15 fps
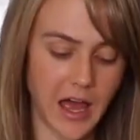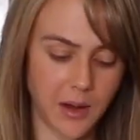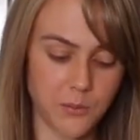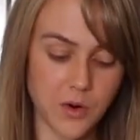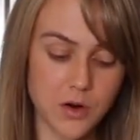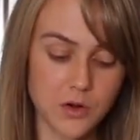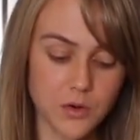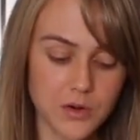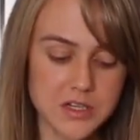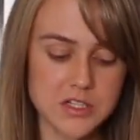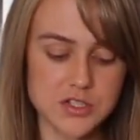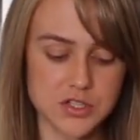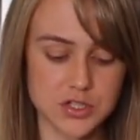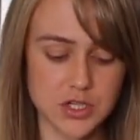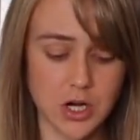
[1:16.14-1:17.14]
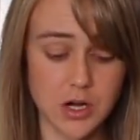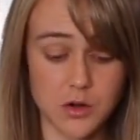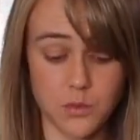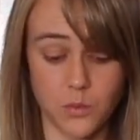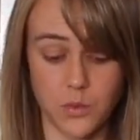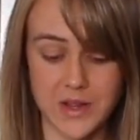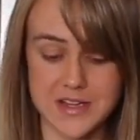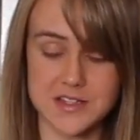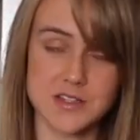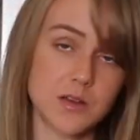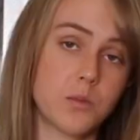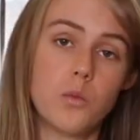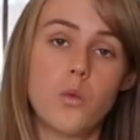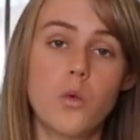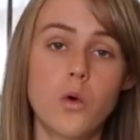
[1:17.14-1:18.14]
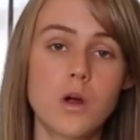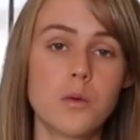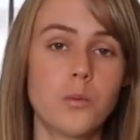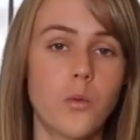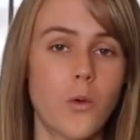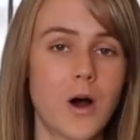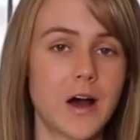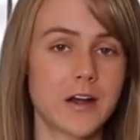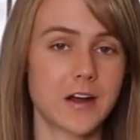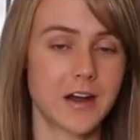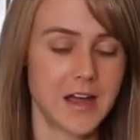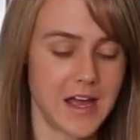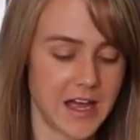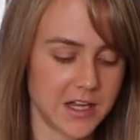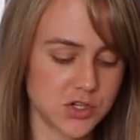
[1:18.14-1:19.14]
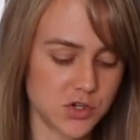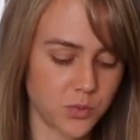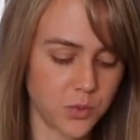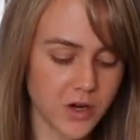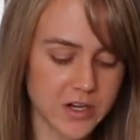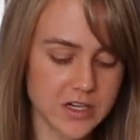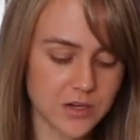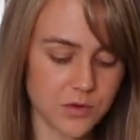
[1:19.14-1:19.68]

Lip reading: And we're going to start with some warm water, and you want it